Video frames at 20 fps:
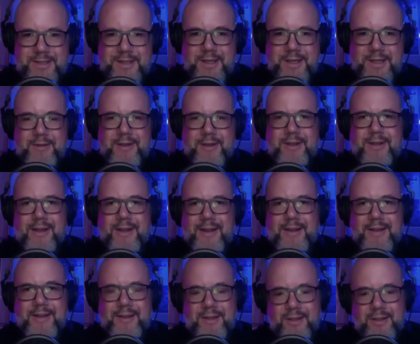I mean,
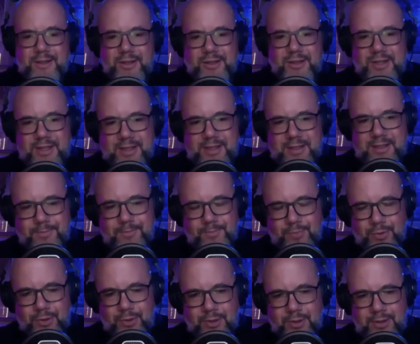like the, the thing that,
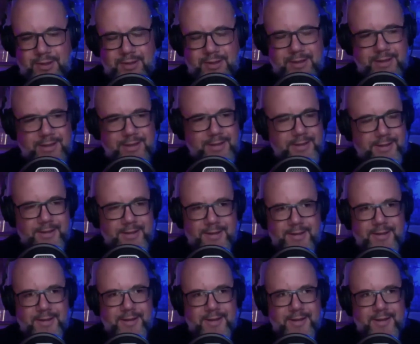uh,
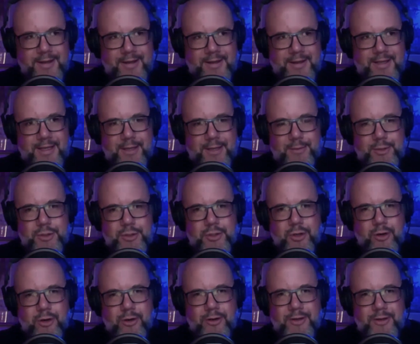like
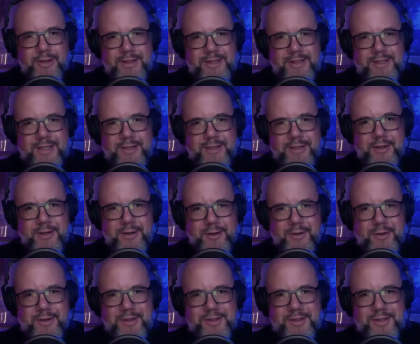Kilimanjaro is an,
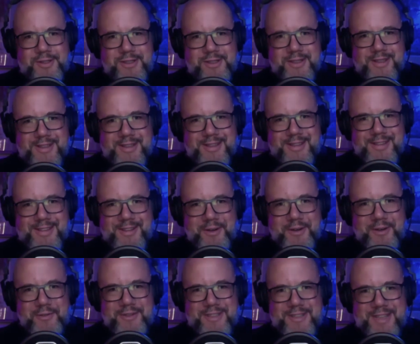and this is a
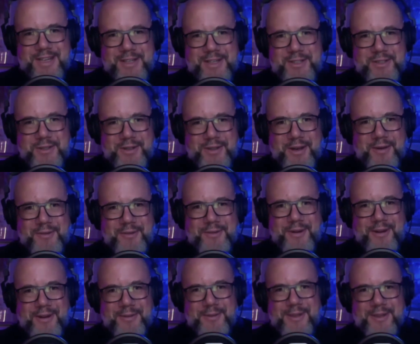conversation I,
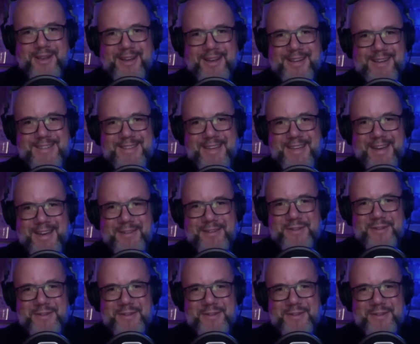I would like to have,